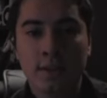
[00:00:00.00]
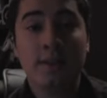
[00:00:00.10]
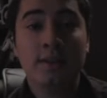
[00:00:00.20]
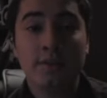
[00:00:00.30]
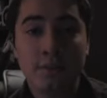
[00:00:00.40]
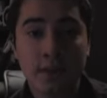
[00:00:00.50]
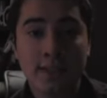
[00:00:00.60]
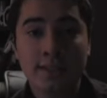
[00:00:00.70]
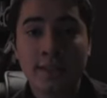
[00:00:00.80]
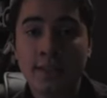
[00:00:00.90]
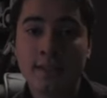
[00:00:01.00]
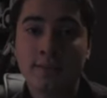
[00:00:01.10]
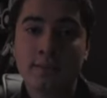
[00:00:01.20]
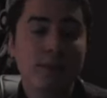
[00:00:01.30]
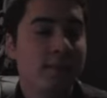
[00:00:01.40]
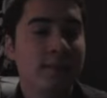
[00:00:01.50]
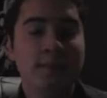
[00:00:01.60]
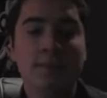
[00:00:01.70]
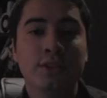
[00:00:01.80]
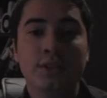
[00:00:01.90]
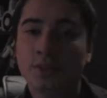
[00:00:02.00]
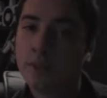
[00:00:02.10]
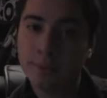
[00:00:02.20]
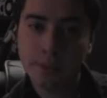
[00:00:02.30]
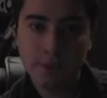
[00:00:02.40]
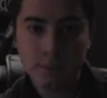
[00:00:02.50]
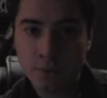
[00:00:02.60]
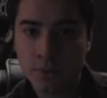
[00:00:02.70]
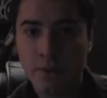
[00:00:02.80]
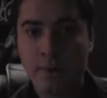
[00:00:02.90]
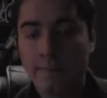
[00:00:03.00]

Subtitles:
And if you guys like it, well, for sure I'll bring you more.